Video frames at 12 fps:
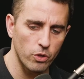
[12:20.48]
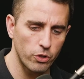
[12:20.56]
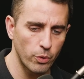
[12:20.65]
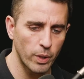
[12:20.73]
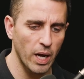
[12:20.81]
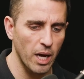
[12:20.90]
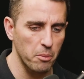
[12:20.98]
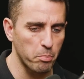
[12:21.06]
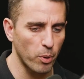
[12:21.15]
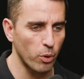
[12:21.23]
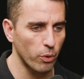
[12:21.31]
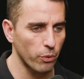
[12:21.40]
You and I
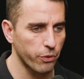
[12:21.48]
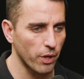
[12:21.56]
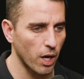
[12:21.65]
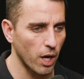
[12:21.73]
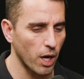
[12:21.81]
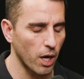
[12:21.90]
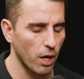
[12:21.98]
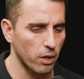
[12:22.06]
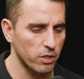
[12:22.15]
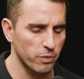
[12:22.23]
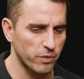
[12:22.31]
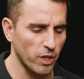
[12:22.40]
both, because
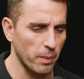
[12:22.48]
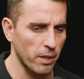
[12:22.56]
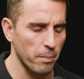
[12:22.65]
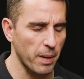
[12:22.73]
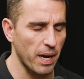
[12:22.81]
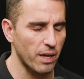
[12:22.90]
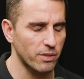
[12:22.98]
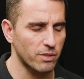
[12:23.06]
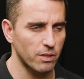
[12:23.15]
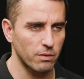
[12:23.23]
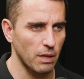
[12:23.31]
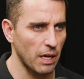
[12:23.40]
uh, we've talked about in the
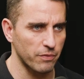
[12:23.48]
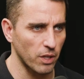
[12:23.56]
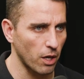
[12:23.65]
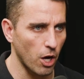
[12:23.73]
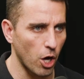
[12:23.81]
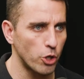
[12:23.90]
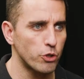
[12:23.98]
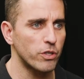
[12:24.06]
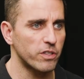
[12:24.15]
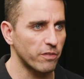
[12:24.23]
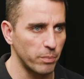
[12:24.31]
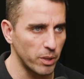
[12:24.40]
past, have done
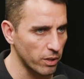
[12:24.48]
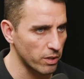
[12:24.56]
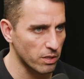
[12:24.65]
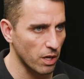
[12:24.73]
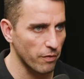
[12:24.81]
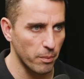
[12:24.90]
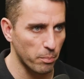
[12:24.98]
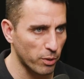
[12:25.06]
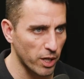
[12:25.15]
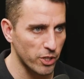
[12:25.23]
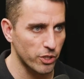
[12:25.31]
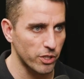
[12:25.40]
hundreds of millions of
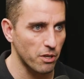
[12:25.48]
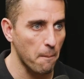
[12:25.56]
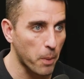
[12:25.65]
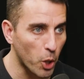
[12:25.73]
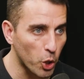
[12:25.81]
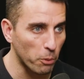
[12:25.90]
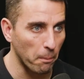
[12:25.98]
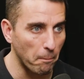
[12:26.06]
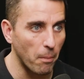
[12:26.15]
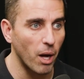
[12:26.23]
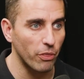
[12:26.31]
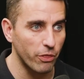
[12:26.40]
impressions per
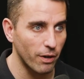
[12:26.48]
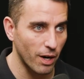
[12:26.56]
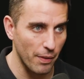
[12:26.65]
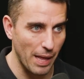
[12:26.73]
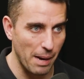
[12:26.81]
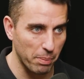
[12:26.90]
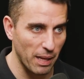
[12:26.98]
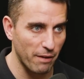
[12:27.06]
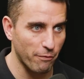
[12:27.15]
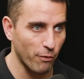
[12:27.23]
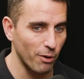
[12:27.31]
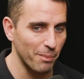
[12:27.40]
month mm-hmm. on that
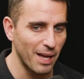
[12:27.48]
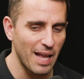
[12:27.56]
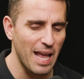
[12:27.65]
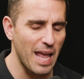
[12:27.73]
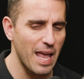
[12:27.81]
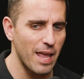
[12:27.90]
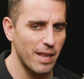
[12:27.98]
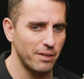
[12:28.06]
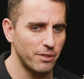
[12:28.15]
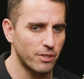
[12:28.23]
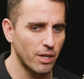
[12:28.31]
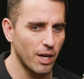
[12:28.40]
platform.
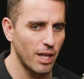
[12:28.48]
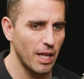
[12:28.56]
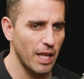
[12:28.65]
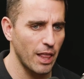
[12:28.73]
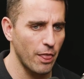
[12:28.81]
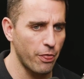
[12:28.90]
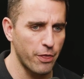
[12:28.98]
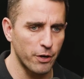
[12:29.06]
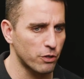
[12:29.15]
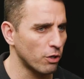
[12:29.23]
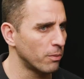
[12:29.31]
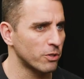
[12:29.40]
And
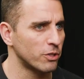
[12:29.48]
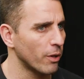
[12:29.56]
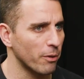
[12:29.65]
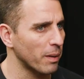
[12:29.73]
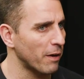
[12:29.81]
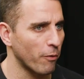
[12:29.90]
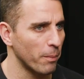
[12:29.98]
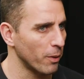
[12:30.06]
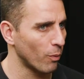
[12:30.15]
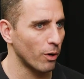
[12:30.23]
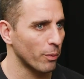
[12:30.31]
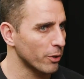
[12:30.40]
there's almost no other platform in the
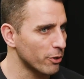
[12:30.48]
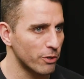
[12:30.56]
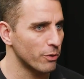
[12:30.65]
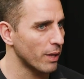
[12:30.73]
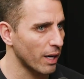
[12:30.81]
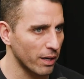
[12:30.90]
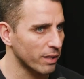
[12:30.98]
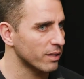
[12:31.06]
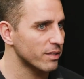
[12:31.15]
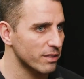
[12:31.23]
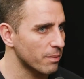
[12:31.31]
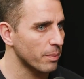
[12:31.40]
world where you can do that on a
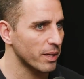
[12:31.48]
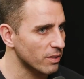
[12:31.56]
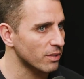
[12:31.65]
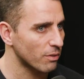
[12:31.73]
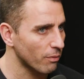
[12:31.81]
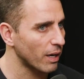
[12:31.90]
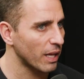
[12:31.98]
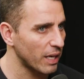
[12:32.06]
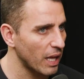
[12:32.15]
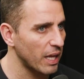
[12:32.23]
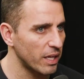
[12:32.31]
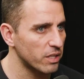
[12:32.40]
consistent basis, Correct. right? It,
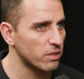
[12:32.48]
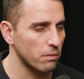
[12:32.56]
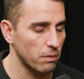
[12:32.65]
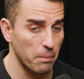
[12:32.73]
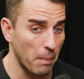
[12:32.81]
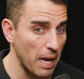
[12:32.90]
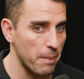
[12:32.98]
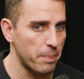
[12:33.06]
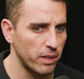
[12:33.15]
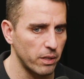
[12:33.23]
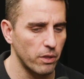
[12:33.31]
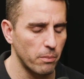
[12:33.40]
it is, in my
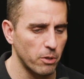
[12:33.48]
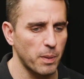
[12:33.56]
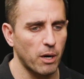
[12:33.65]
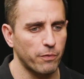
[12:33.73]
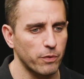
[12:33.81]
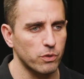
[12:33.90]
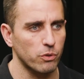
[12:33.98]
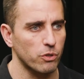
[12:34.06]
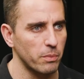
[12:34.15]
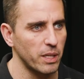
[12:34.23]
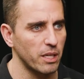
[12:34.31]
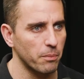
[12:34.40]
opinion, the most powerful social
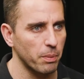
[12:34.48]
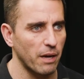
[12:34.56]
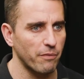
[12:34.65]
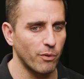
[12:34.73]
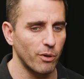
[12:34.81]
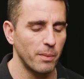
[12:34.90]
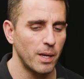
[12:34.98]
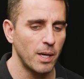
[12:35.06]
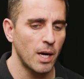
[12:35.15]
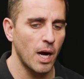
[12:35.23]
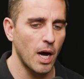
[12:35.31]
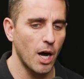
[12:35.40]
media platform
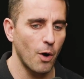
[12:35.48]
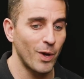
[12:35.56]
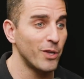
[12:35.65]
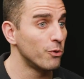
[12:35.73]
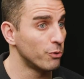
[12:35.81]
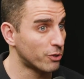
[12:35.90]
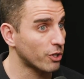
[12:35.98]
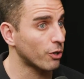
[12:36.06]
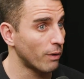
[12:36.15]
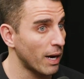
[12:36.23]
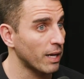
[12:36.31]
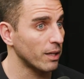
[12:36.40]
uh, when used
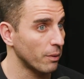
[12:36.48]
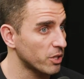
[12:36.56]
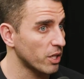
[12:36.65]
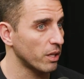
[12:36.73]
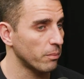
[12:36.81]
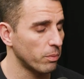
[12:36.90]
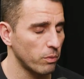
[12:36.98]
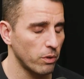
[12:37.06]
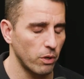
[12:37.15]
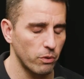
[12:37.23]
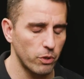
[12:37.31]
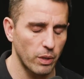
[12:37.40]
correctly, which I think you
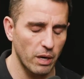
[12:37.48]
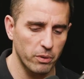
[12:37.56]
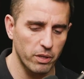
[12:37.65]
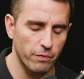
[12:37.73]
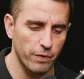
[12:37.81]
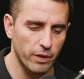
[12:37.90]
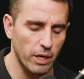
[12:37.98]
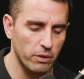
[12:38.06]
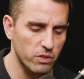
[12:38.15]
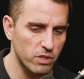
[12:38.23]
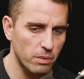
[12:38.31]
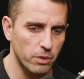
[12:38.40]
know you and I both have figured out
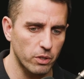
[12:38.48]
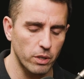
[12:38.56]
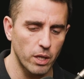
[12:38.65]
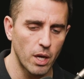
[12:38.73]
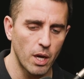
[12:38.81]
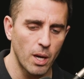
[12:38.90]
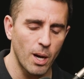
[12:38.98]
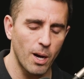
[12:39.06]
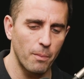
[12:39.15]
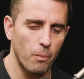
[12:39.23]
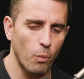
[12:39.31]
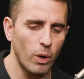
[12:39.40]
to some degree.
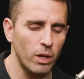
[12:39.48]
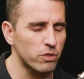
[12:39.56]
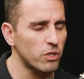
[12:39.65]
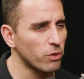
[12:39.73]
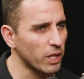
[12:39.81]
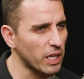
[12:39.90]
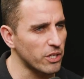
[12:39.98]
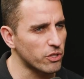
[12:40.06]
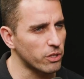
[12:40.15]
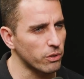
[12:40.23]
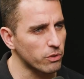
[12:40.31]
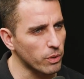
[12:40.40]
Um, what else do you think he should
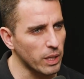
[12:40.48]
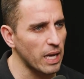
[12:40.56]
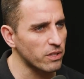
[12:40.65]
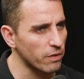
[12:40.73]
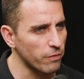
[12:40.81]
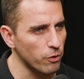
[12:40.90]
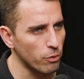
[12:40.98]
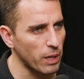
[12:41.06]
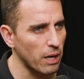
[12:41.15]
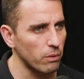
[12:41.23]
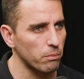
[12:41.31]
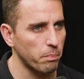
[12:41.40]
do? So he has the view
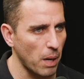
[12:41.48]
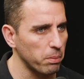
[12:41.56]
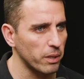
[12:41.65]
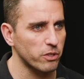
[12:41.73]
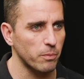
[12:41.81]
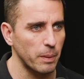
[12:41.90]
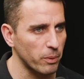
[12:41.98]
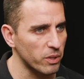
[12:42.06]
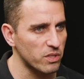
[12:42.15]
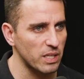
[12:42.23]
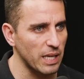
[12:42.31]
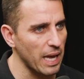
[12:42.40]
count public, so people can
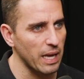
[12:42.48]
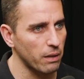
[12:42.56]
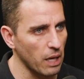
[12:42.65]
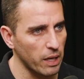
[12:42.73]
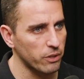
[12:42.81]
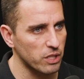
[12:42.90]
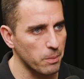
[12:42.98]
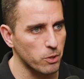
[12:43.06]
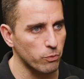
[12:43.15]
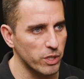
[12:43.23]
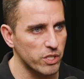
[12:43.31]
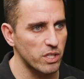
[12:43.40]
see, hey, here's how much
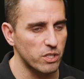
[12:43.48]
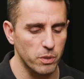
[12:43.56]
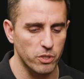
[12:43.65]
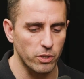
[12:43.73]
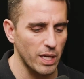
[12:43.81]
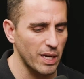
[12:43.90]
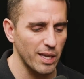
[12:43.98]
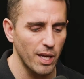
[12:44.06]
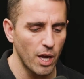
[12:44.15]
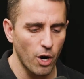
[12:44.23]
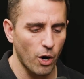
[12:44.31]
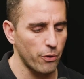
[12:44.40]
reach these tweets are getting.
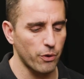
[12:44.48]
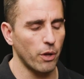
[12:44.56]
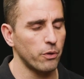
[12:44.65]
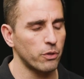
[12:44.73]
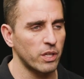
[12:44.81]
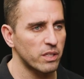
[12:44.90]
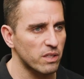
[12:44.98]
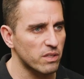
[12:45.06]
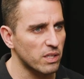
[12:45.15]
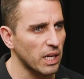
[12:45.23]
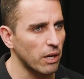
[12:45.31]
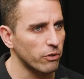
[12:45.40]
Are there other things that
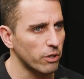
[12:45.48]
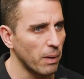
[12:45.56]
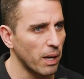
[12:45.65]
stick out in your